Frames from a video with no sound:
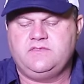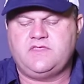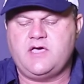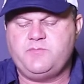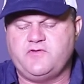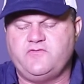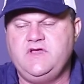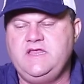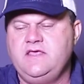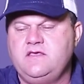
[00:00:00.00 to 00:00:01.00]
type of
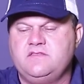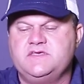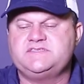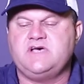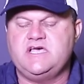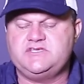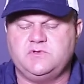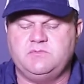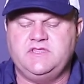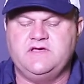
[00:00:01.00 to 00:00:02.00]
reading. The size
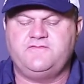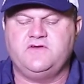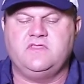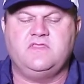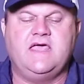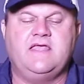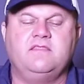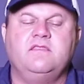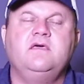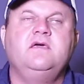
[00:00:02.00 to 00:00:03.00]
will be different
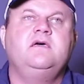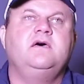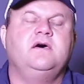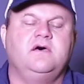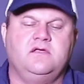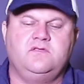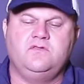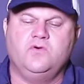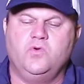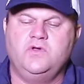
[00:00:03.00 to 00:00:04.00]
than to
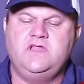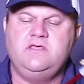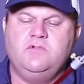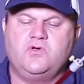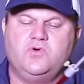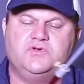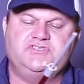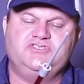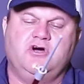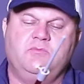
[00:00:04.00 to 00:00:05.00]
the Hornady
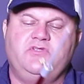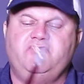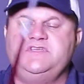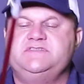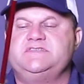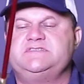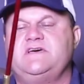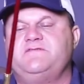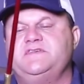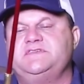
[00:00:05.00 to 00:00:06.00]
because geometries and
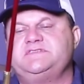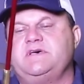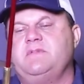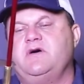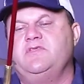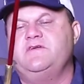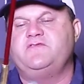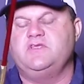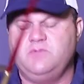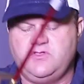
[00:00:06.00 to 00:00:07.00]
stuff is somehow
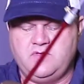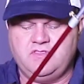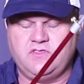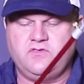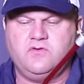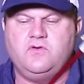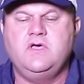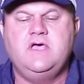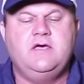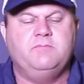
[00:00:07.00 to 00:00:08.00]
different between the two,
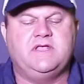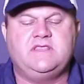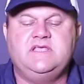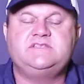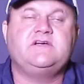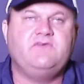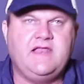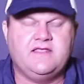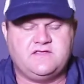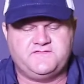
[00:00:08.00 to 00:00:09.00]
but it's a
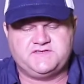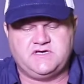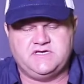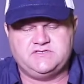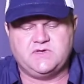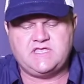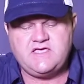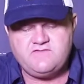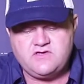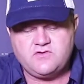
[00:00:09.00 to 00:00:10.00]
relative size.
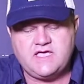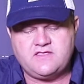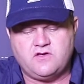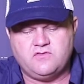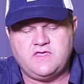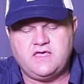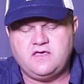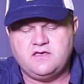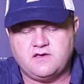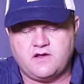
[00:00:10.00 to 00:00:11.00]
Whatever you get on
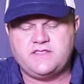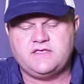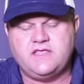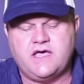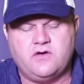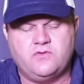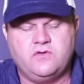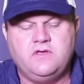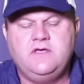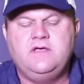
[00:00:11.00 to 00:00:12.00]
there, write it
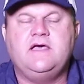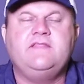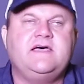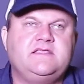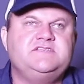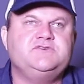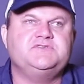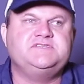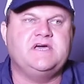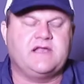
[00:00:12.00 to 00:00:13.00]
down, and that is your
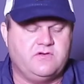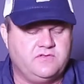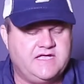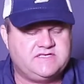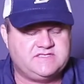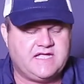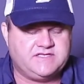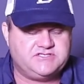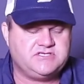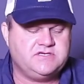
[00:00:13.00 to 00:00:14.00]
zero. That's
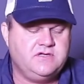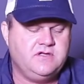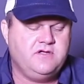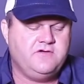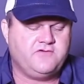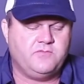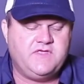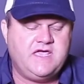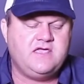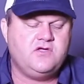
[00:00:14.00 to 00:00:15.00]
touch. From
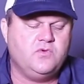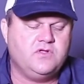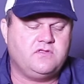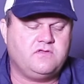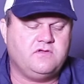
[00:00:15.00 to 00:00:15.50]
there you would